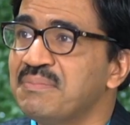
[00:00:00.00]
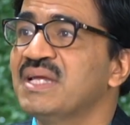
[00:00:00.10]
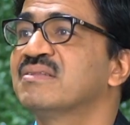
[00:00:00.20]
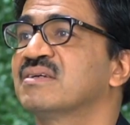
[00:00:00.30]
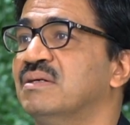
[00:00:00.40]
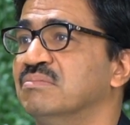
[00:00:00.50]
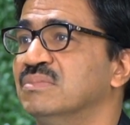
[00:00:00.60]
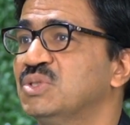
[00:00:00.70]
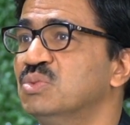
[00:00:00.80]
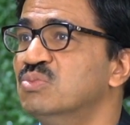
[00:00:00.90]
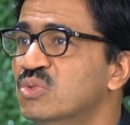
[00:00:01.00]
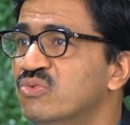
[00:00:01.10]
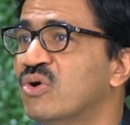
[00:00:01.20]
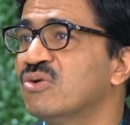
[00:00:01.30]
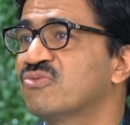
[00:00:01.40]
has come to
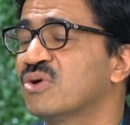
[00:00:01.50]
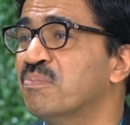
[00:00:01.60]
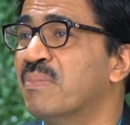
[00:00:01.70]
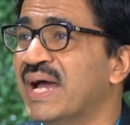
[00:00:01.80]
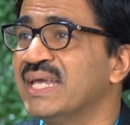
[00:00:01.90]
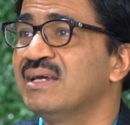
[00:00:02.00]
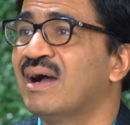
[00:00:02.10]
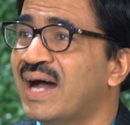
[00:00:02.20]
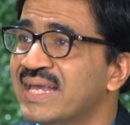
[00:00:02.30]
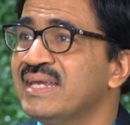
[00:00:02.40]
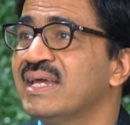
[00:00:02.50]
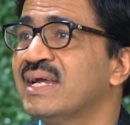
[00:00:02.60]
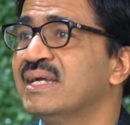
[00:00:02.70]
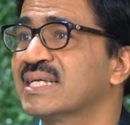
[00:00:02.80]
move on from buying high-end,